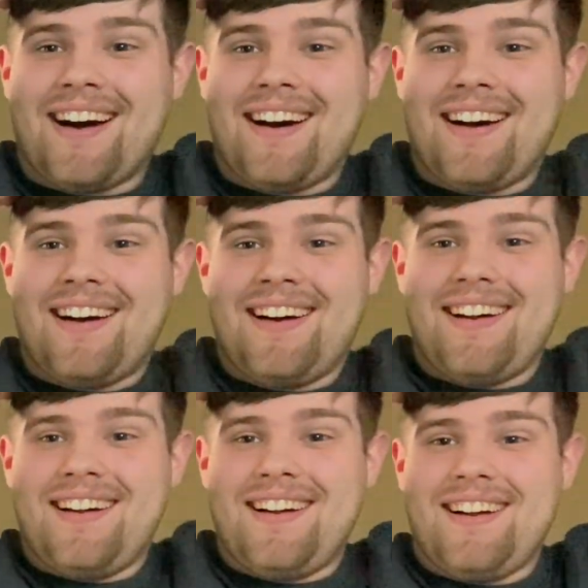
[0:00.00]

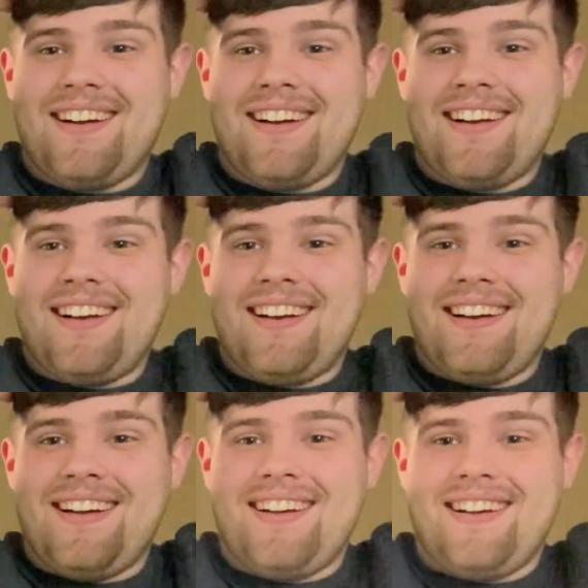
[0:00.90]

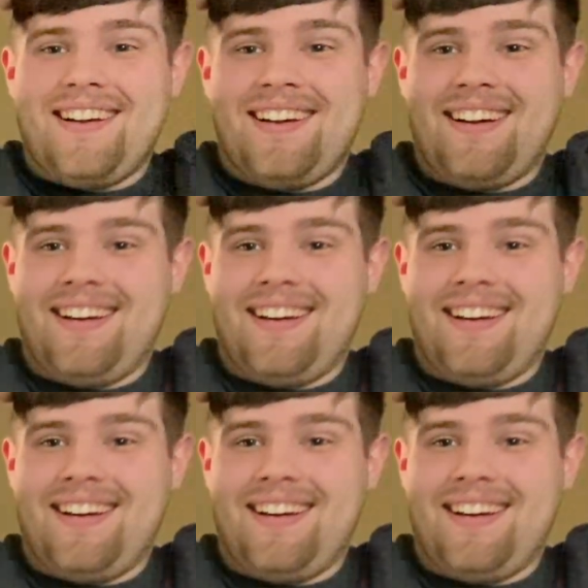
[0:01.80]
Nothing is said.